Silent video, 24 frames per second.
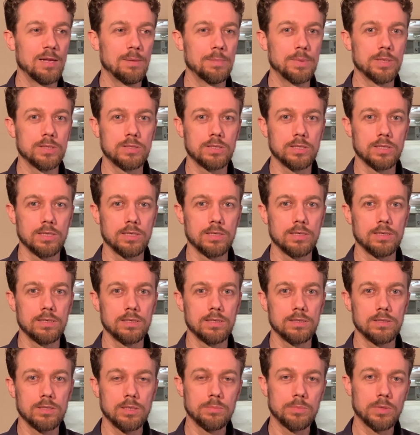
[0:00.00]
But
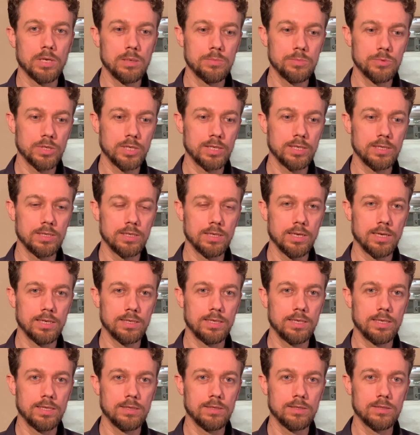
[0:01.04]
sometimes I
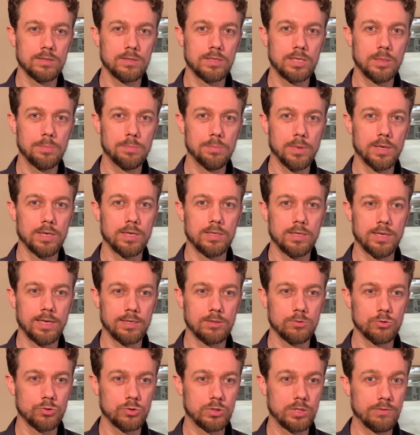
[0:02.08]
didn't keep my
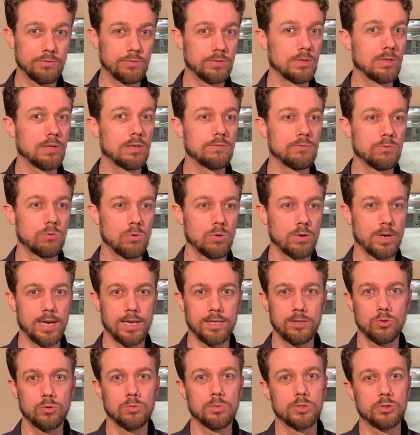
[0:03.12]
ankle stiff enough, or I
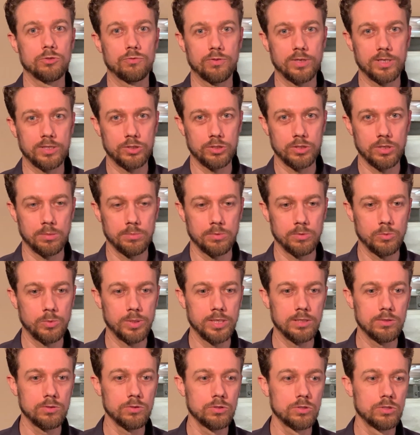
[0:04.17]
had too much friction on the
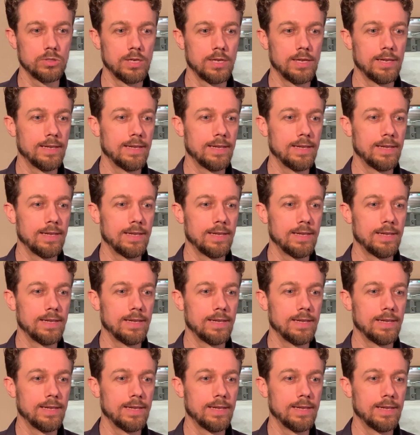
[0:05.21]
wheels,